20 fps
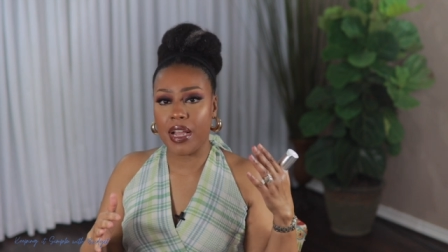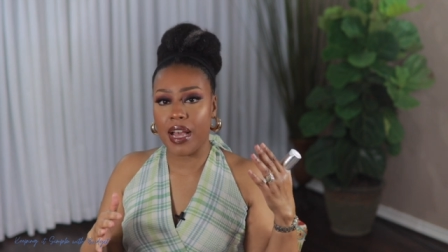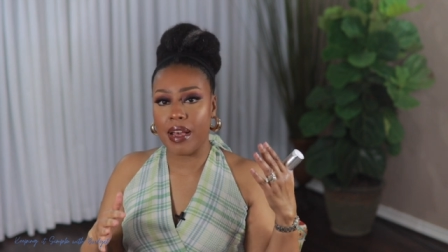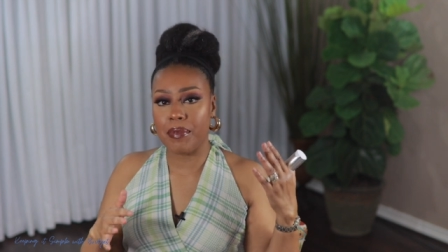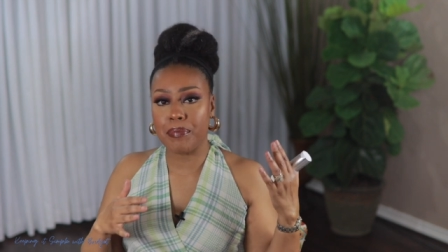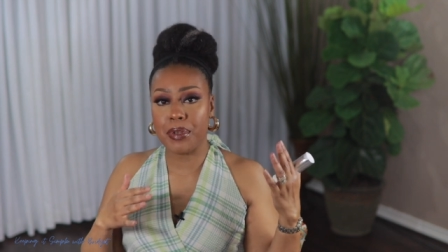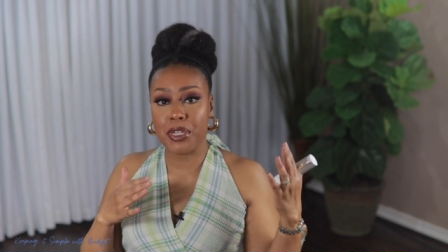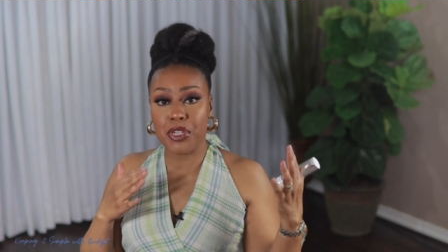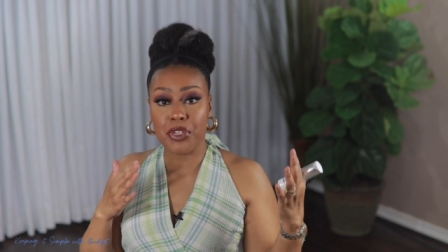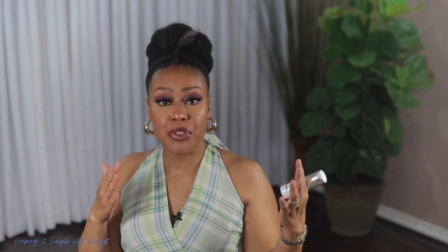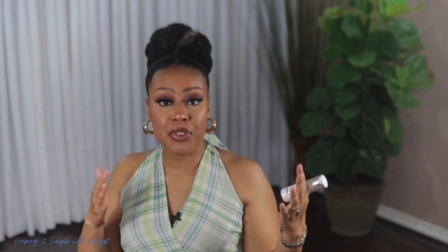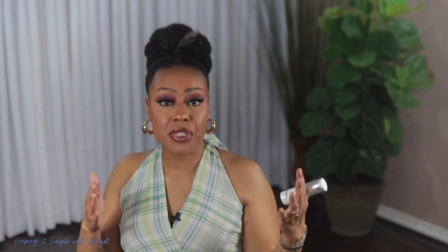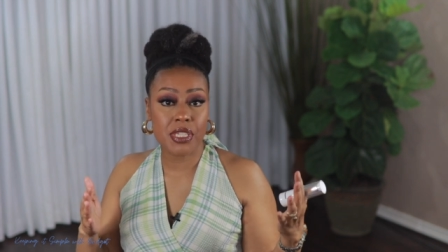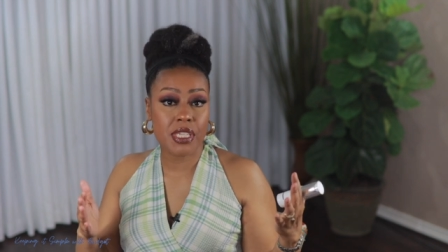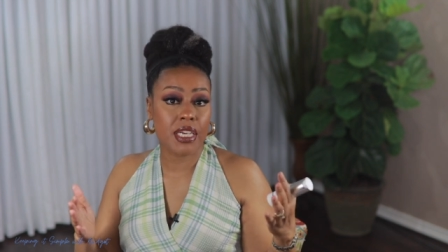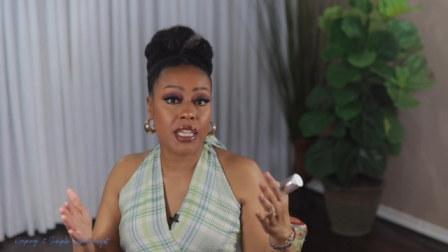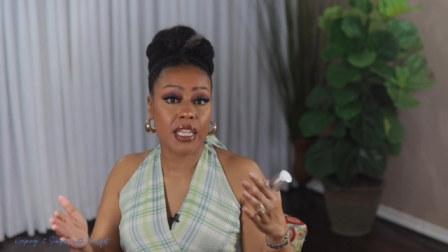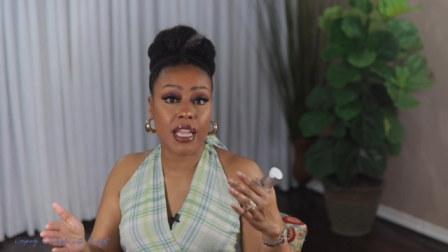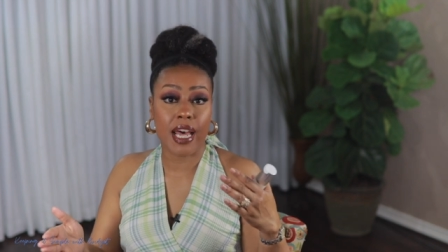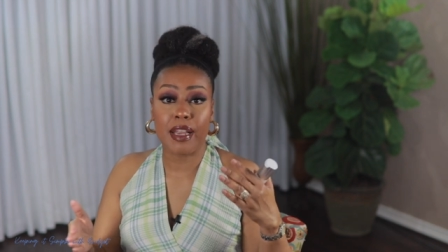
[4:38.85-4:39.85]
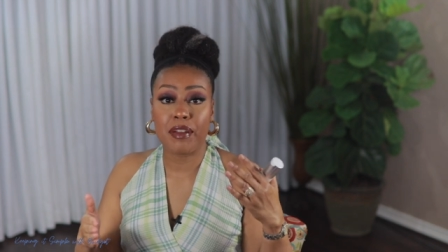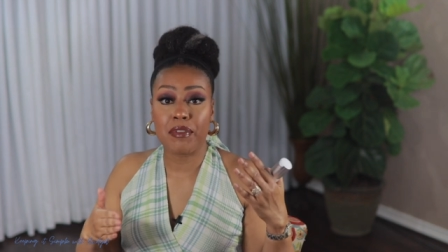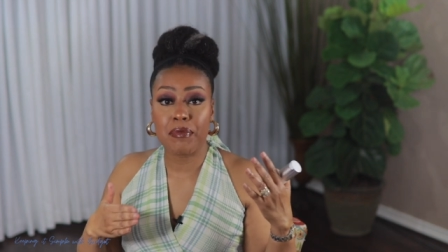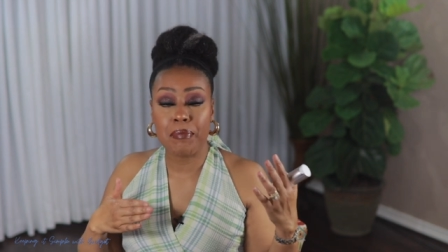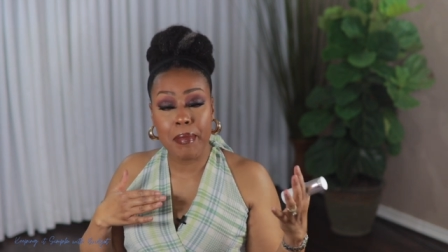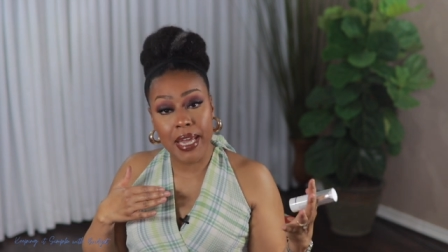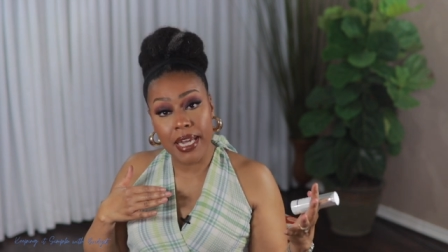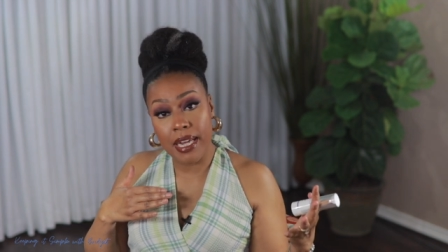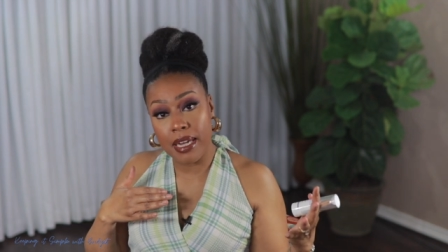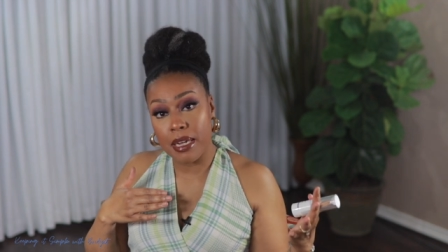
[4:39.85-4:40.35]
I've been using a lot of
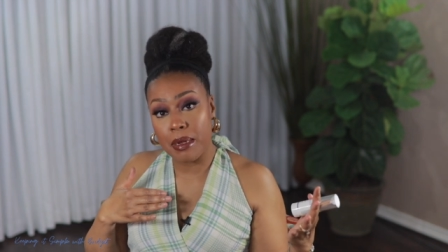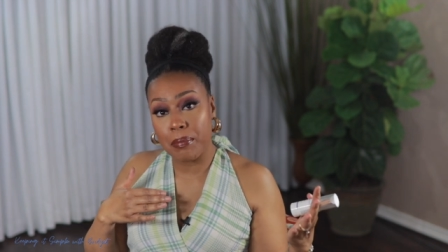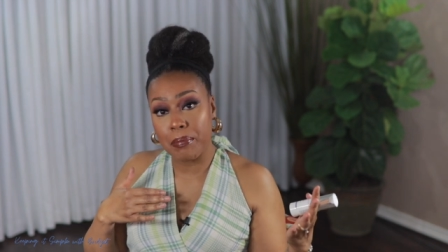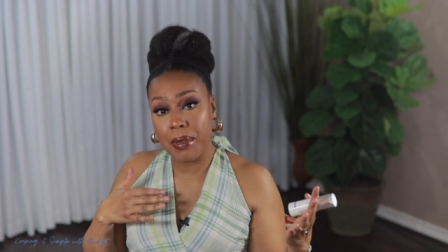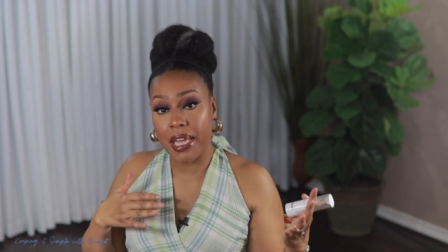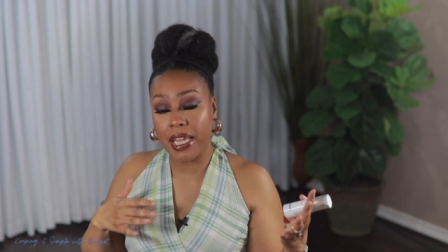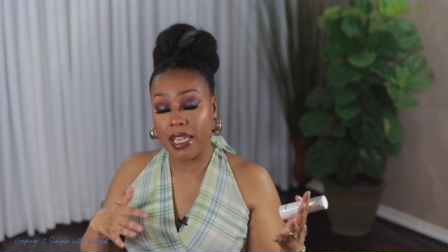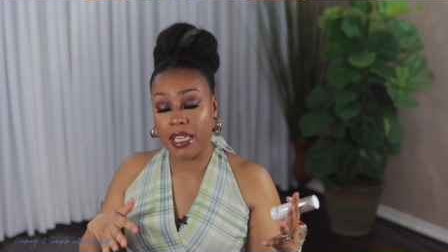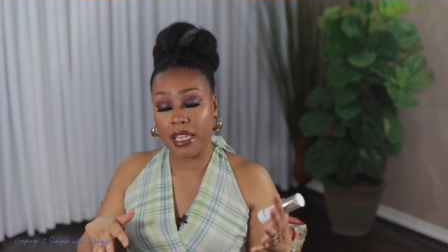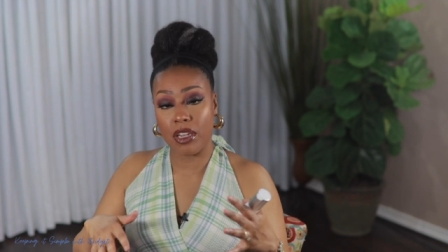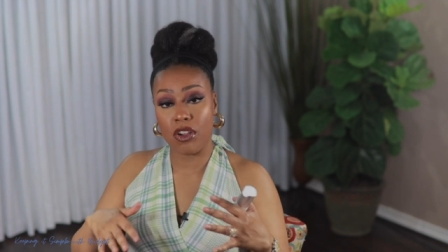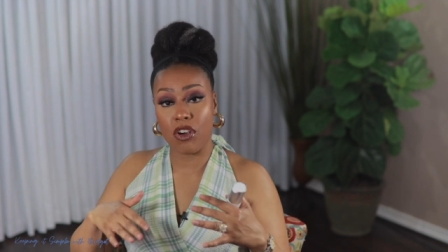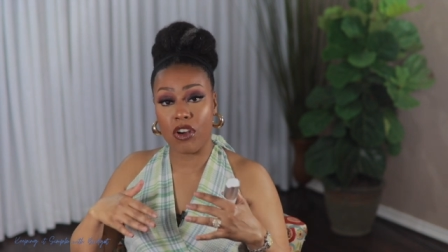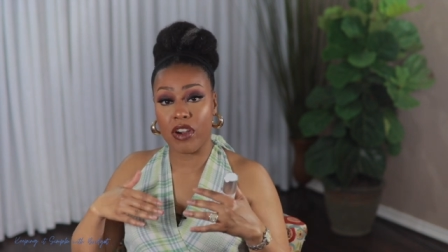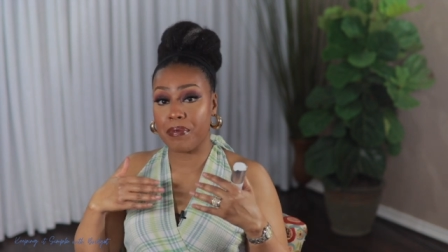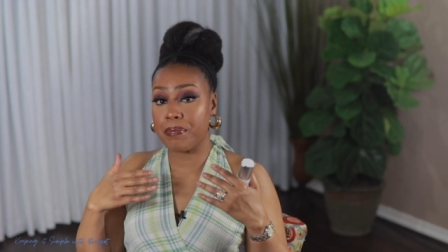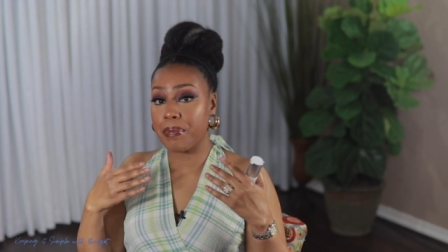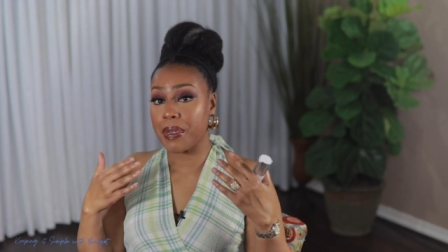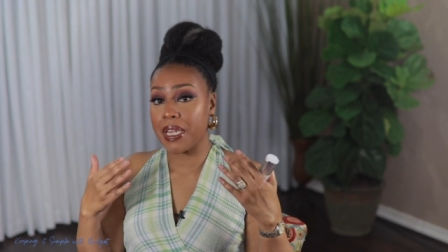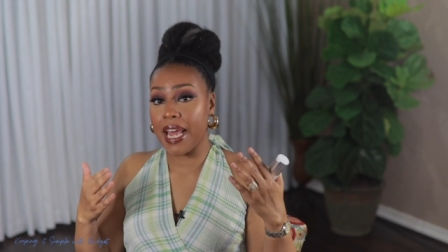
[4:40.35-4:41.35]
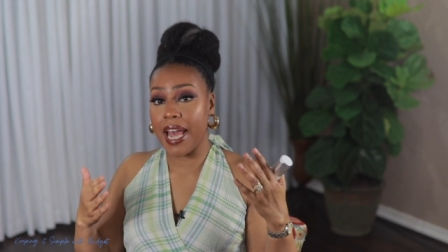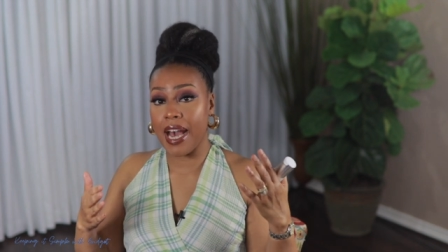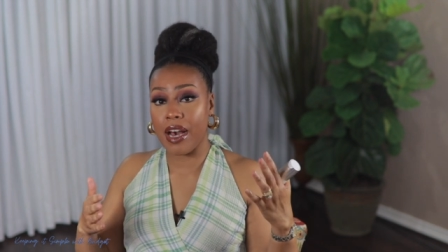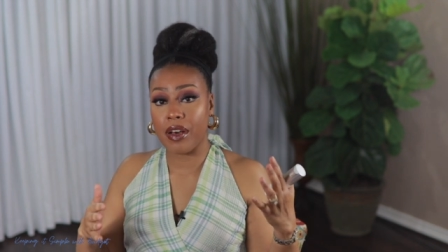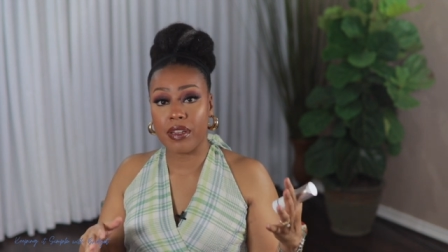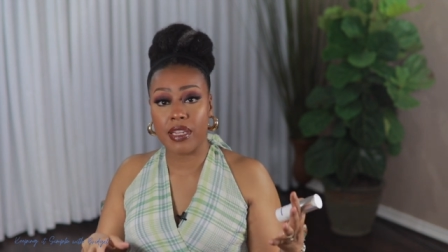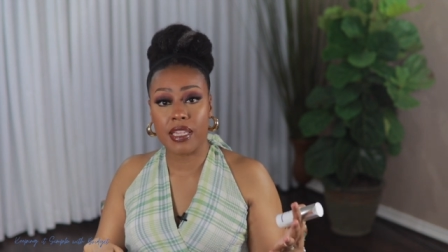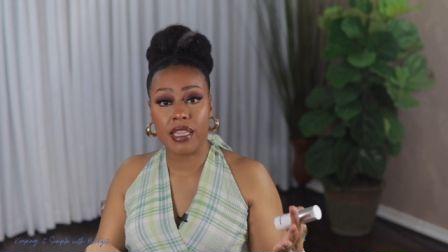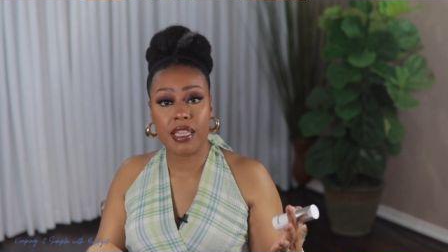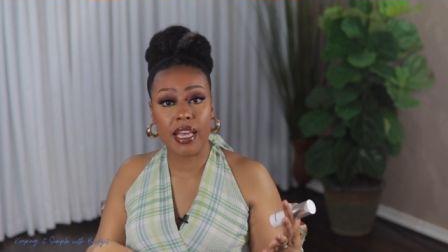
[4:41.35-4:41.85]
makeup lately, or I've been
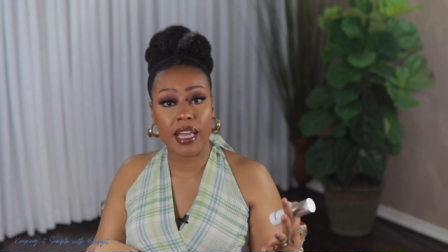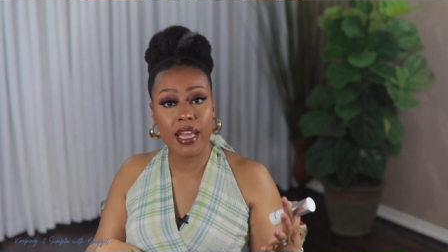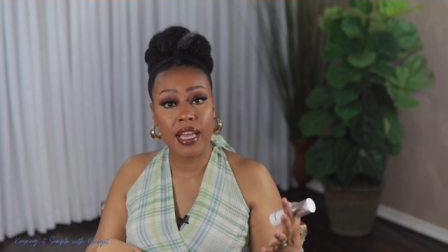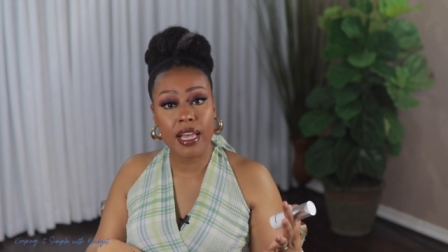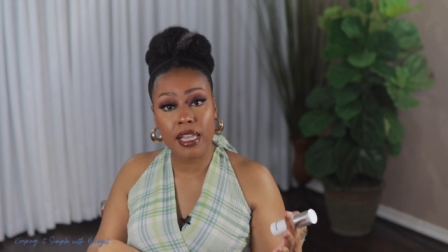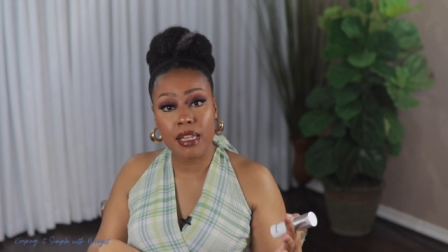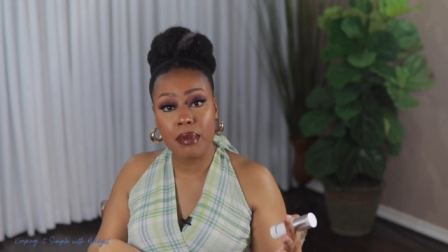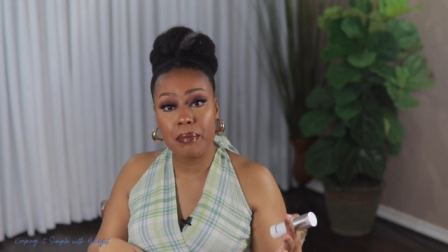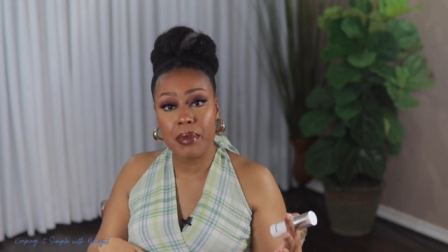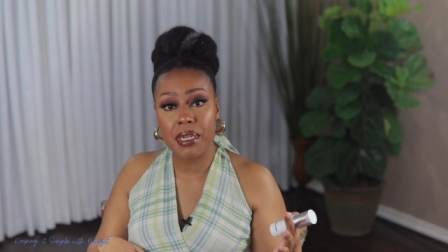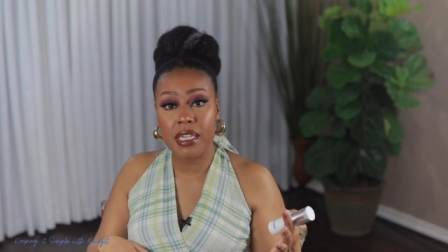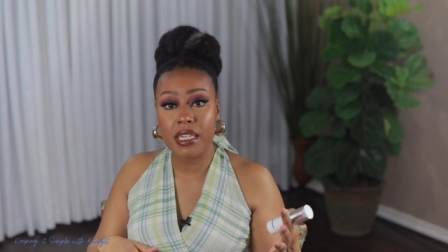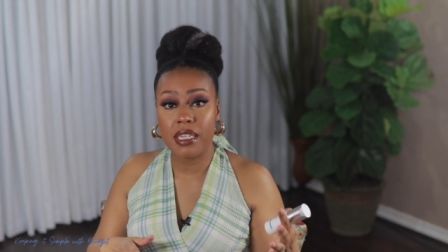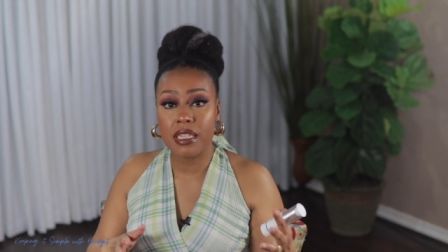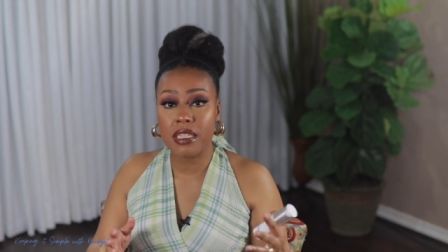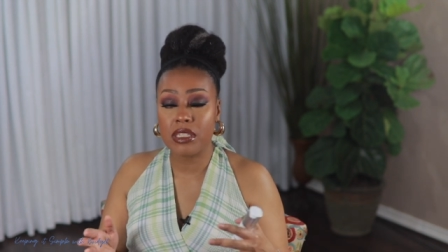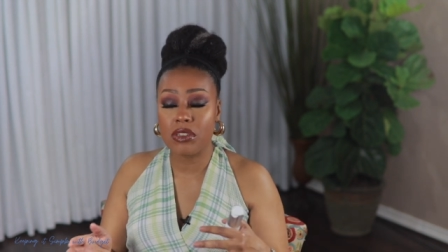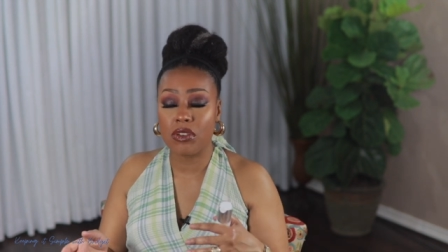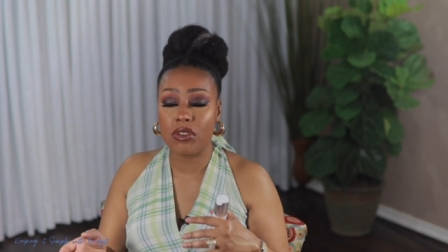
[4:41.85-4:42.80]
out in the elements,